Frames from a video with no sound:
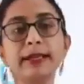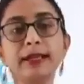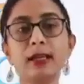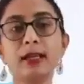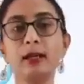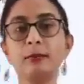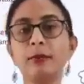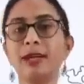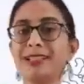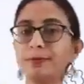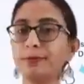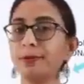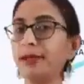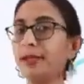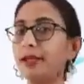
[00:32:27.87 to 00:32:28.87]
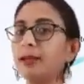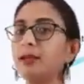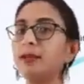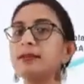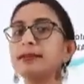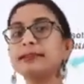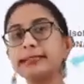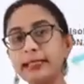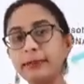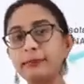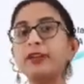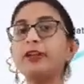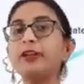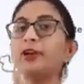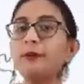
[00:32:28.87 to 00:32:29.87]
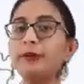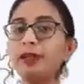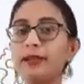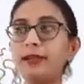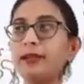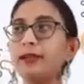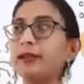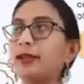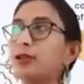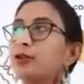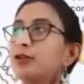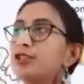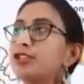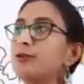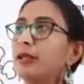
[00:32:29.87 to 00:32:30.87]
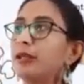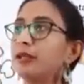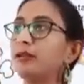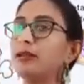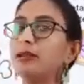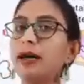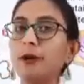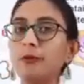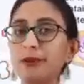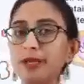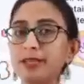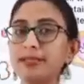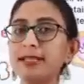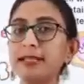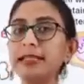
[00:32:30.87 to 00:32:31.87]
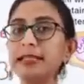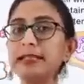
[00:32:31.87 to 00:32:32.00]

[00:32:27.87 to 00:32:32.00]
I am explaining the same recombinant DNA technology method, how it is done.